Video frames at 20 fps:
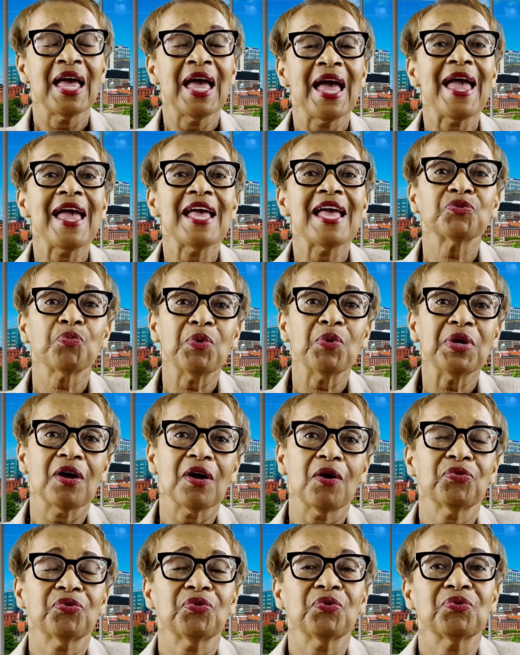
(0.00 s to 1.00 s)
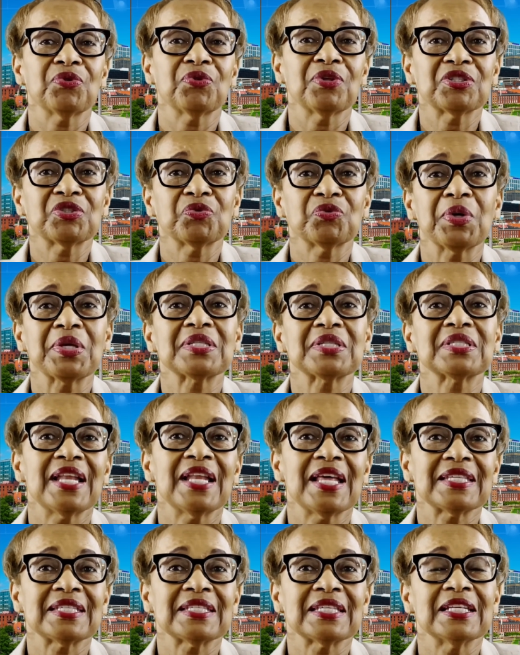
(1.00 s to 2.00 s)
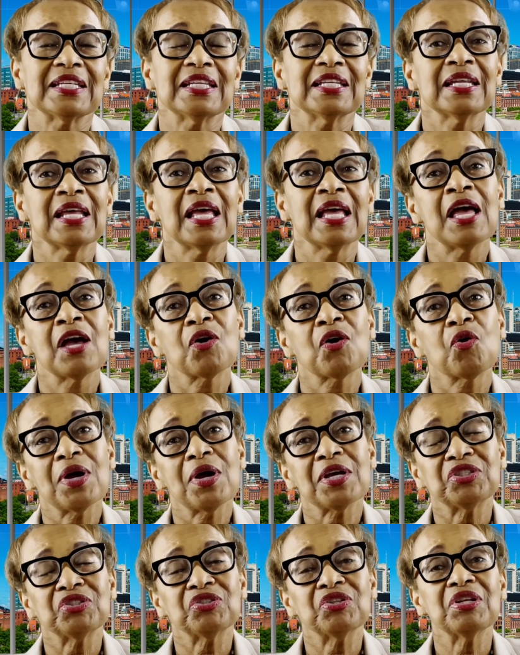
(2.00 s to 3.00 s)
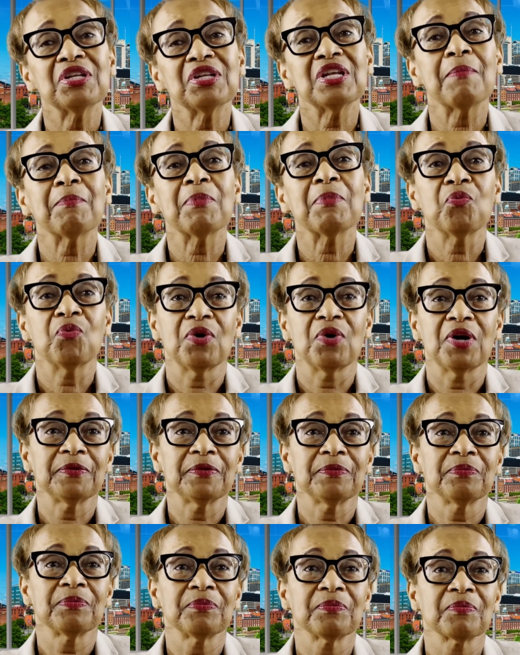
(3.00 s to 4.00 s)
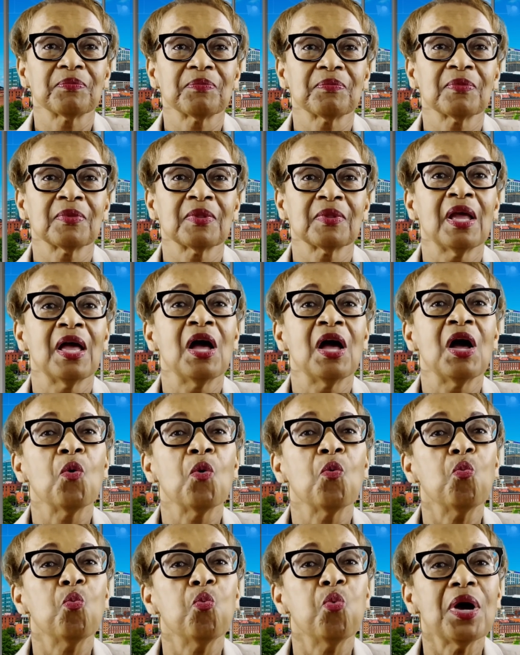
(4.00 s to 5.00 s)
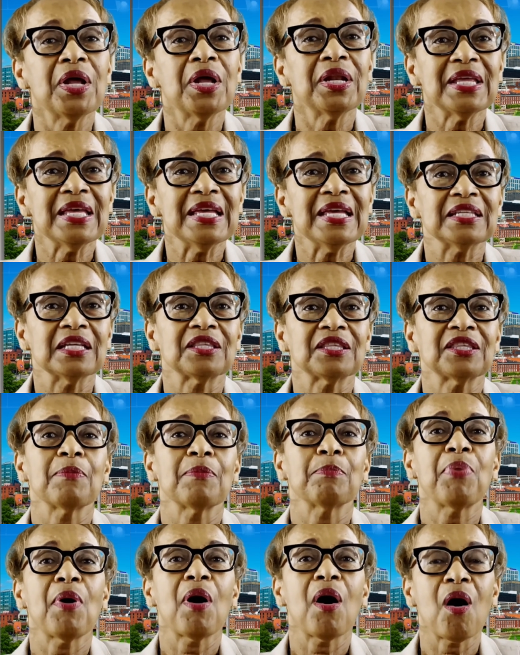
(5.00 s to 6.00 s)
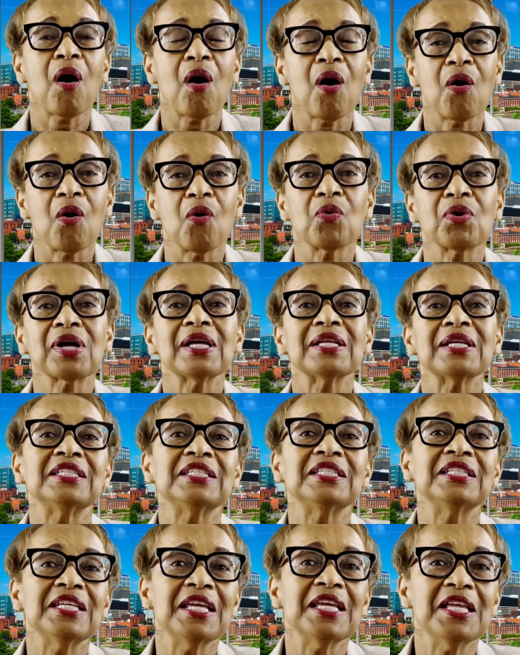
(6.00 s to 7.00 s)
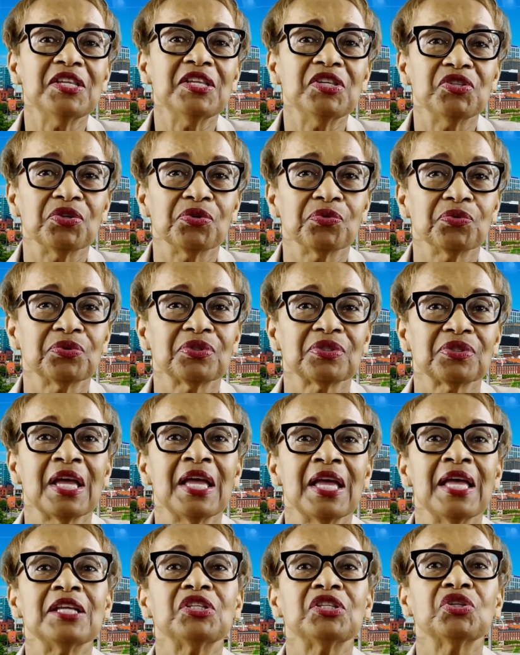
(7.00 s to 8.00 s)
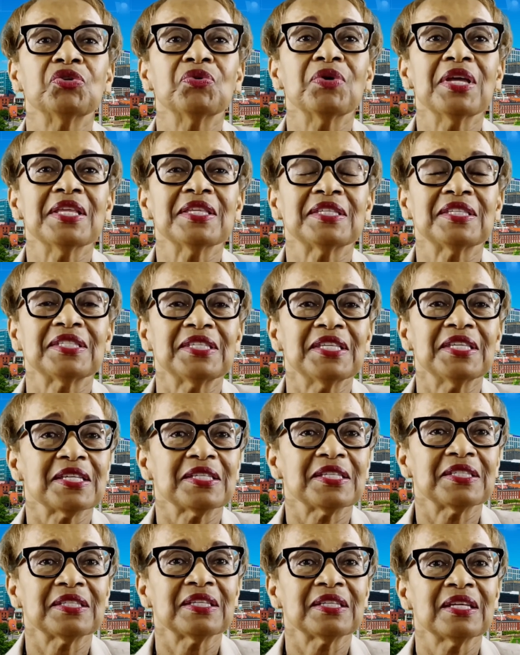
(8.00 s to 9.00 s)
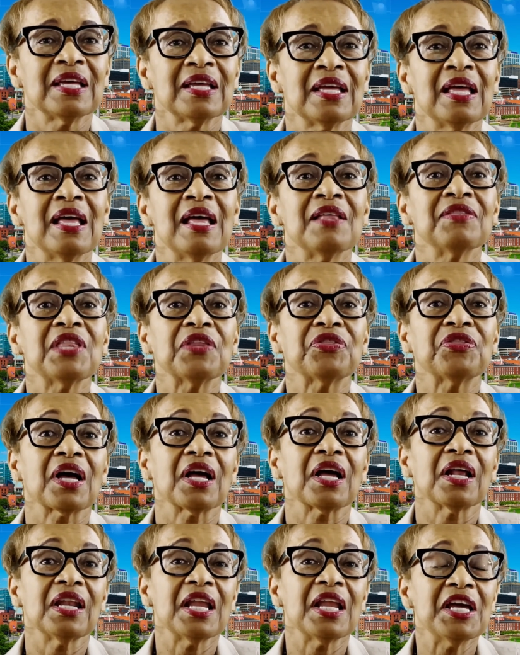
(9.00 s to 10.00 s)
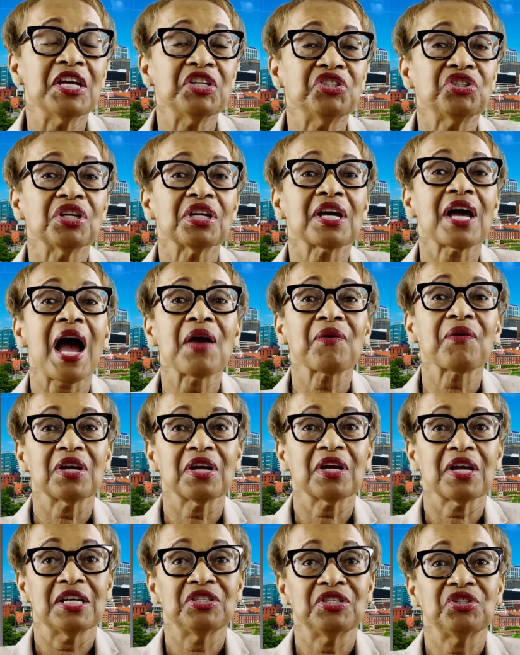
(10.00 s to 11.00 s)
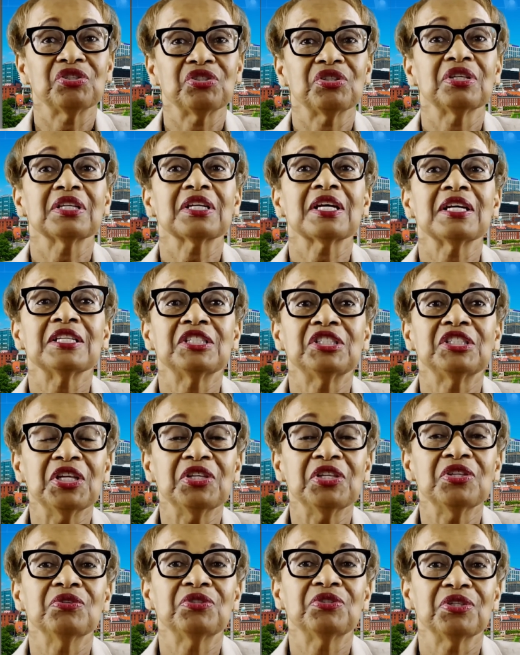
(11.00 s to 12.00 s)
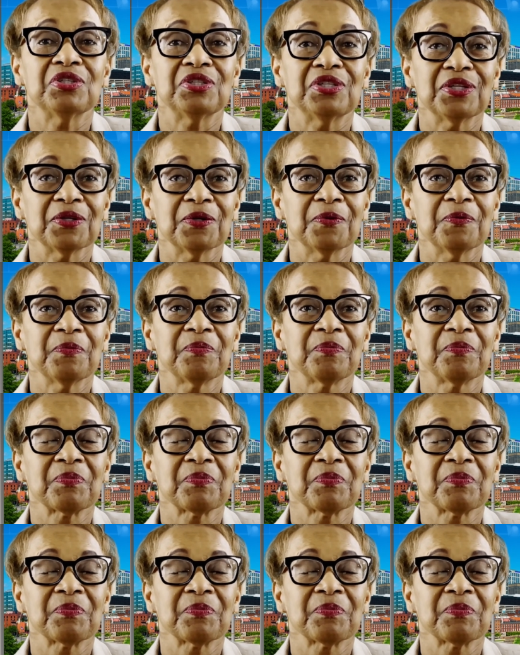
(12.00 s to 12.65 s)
as we go through this week's lesson. Question number one, what is it that Paul continues to insist that the Galatian congregation continue to do?